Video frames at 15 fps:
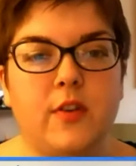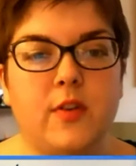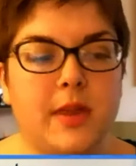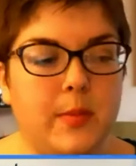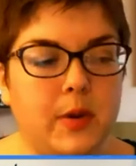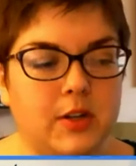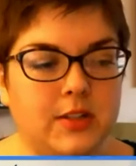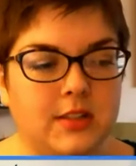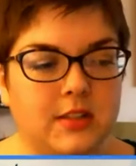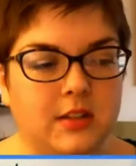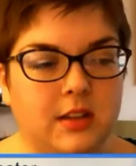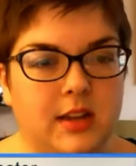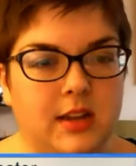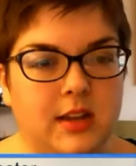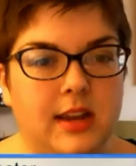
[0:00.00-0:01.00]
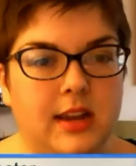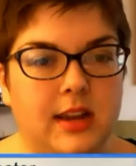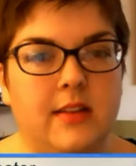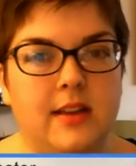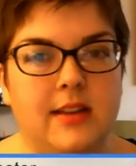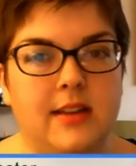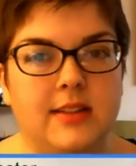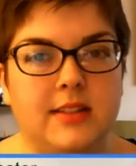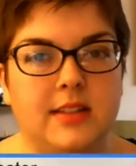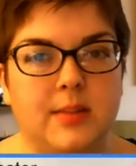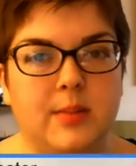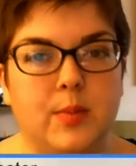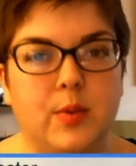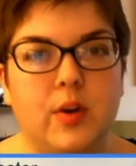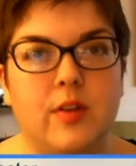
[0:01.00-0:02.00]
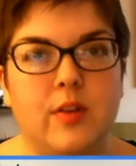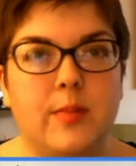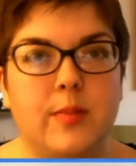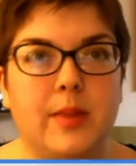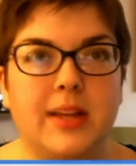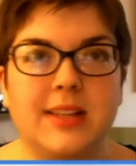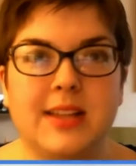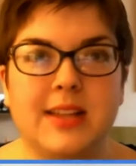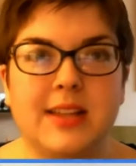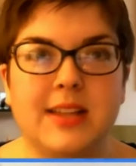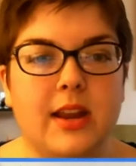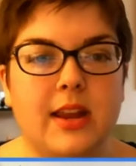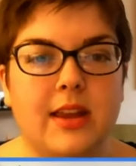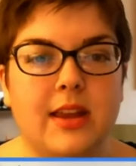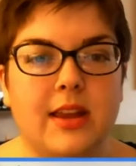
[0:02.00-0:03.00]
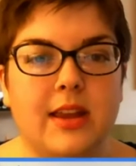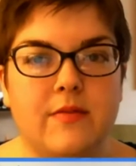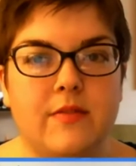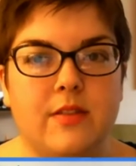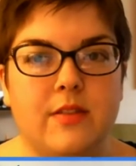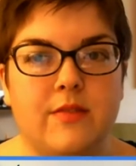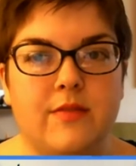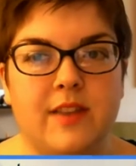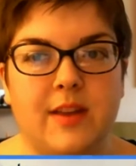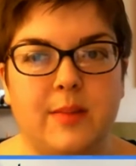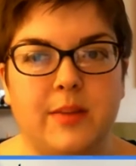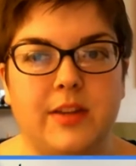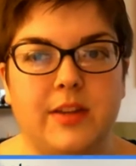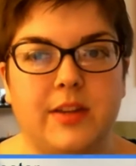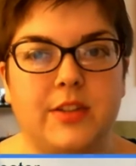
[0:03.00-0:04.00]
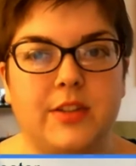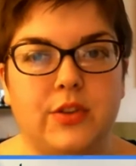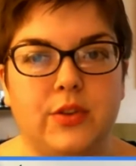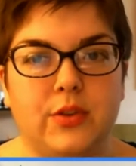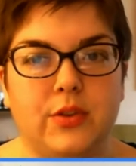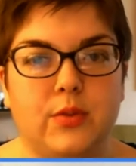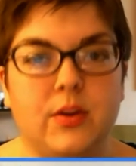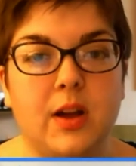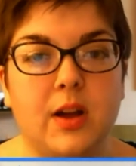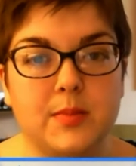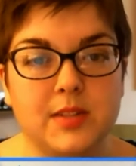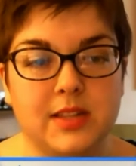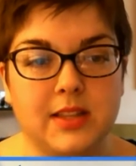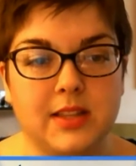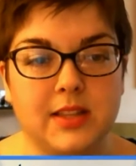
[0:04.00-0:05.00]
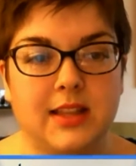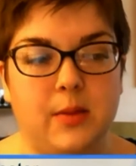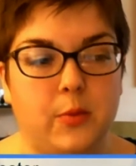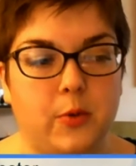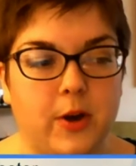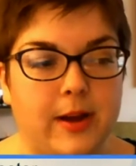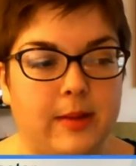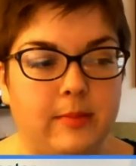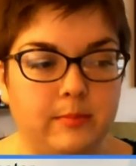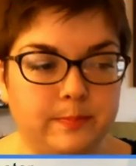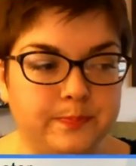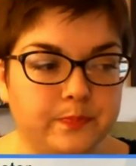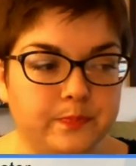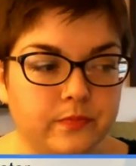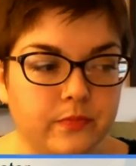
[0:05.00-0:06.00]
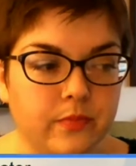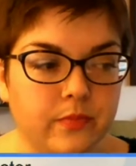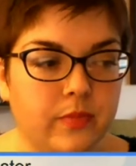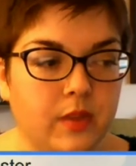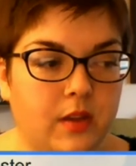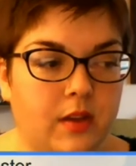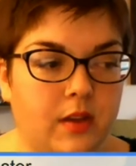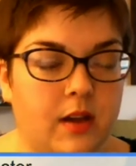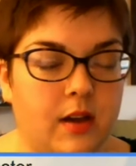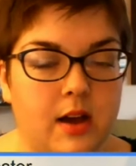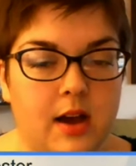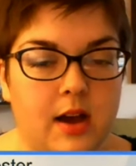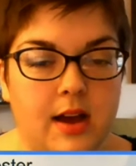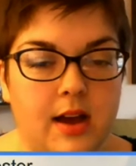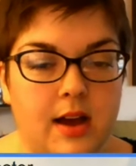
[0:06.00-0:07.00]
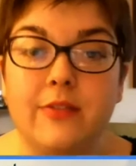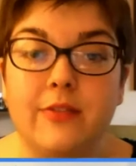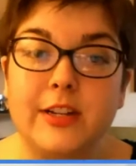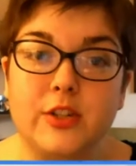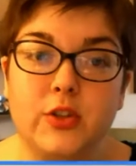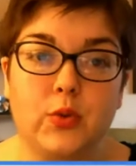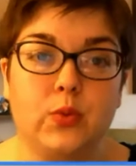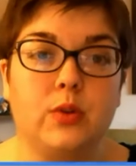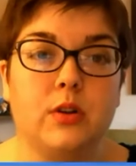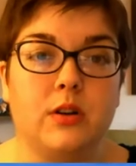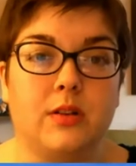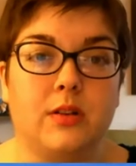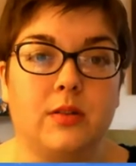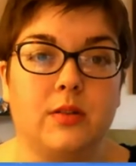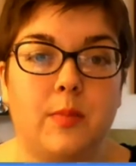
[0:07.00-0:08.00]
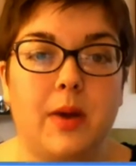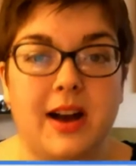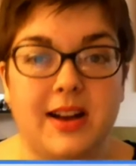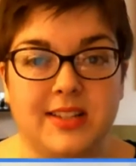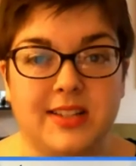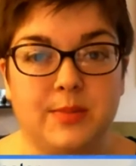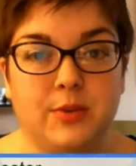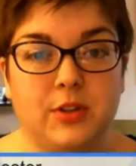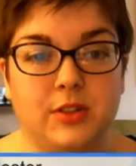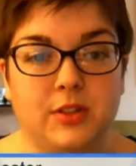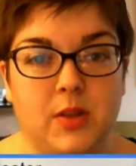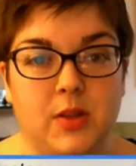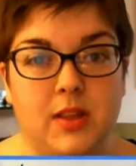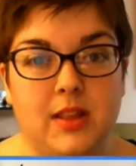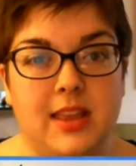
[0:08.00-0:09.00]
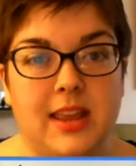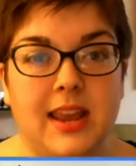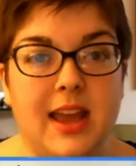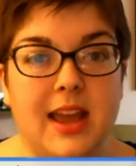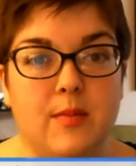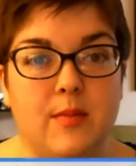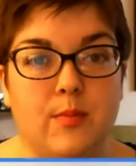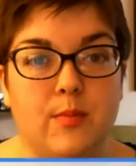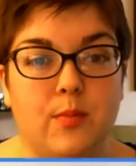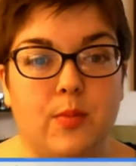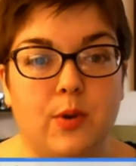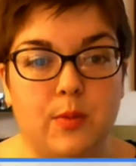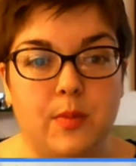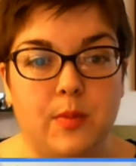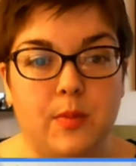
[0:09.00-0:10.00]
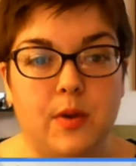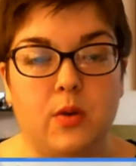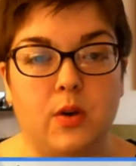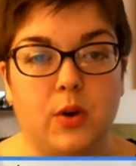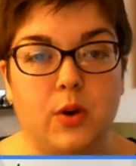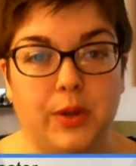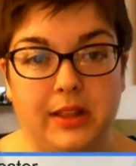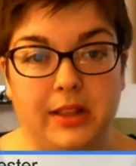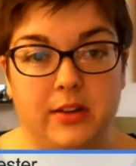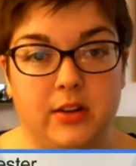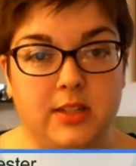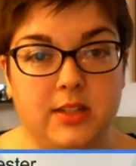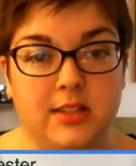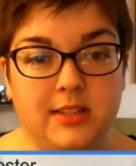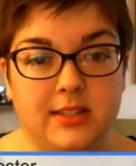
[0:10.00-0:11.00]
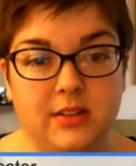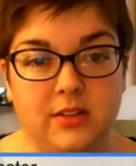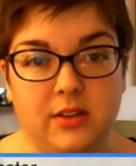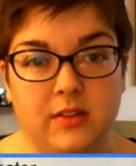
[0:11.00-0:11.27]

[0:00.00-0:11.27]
me personally, it's important because I want to give the families who come to the library every tool possible so that they can promote early literacy skill